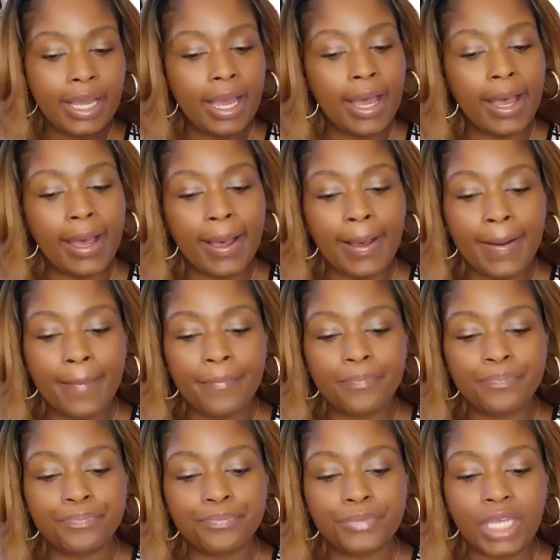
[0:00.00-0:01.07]

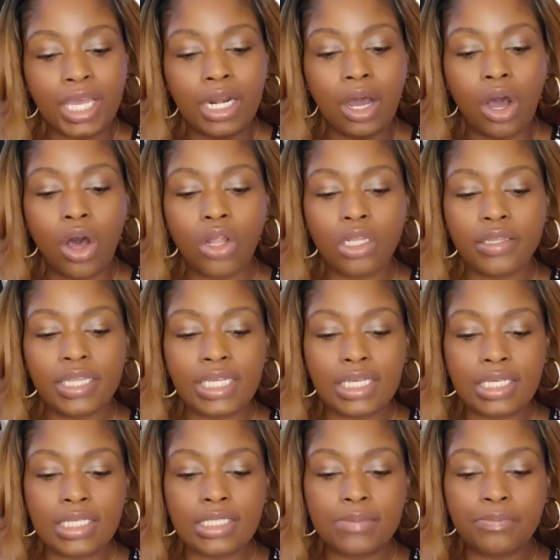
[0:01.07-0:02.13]
And all of
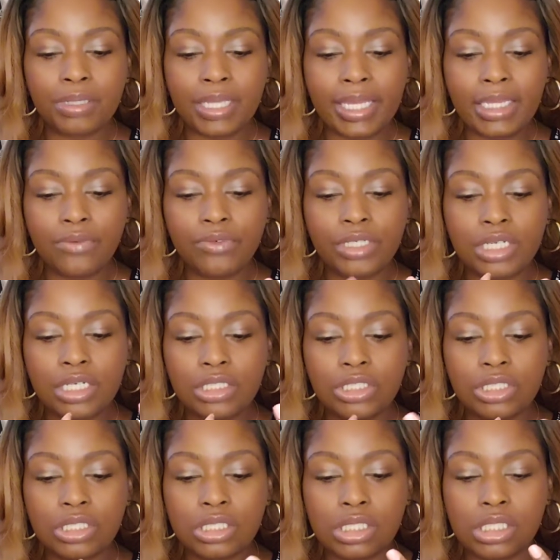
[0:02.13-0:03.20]
these platelet
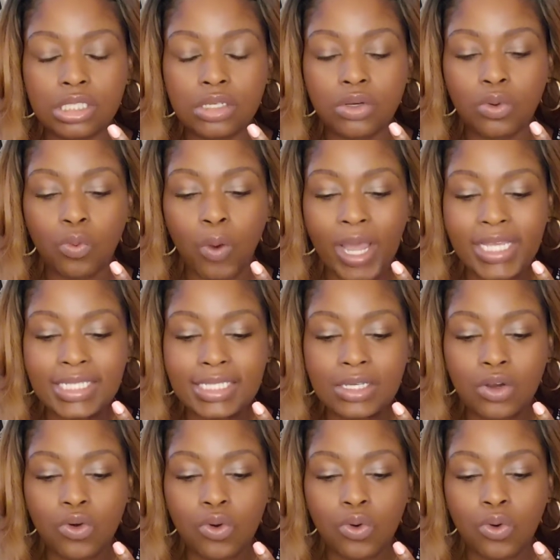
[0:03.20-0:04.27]
reductions, white
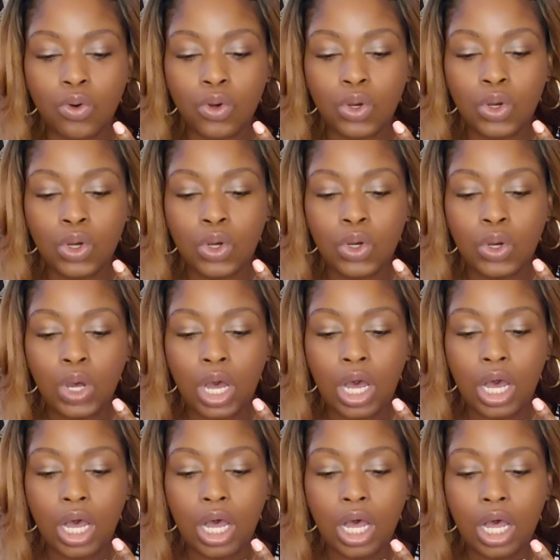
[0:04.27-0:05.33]
cell
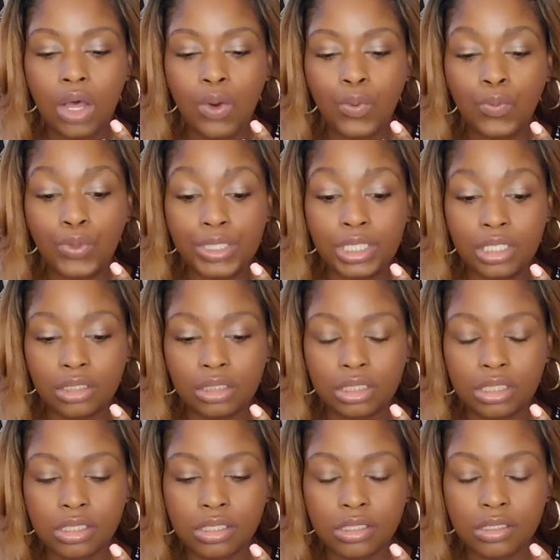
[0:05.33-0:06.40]

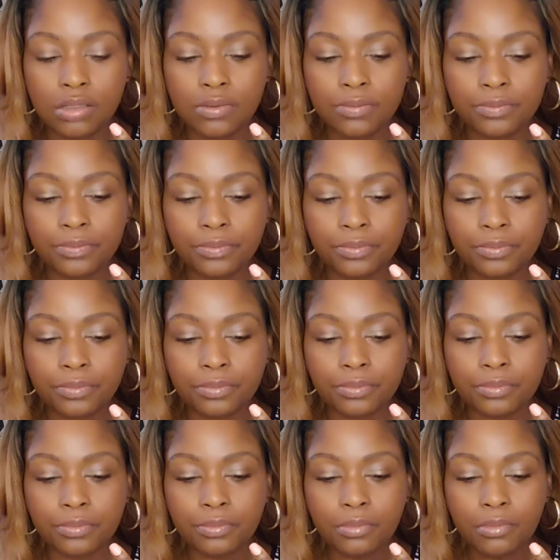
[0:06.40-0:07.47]
reductions
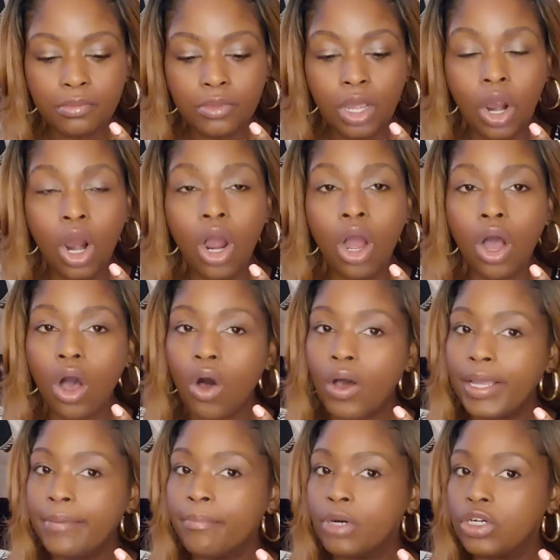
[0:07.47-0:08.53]
are all
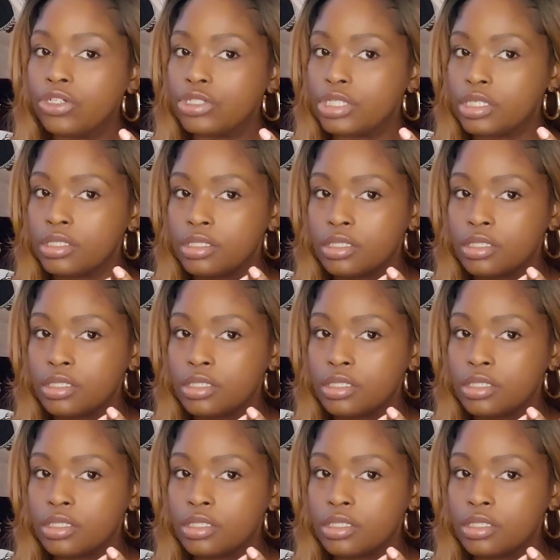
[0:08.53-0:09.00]
emergent.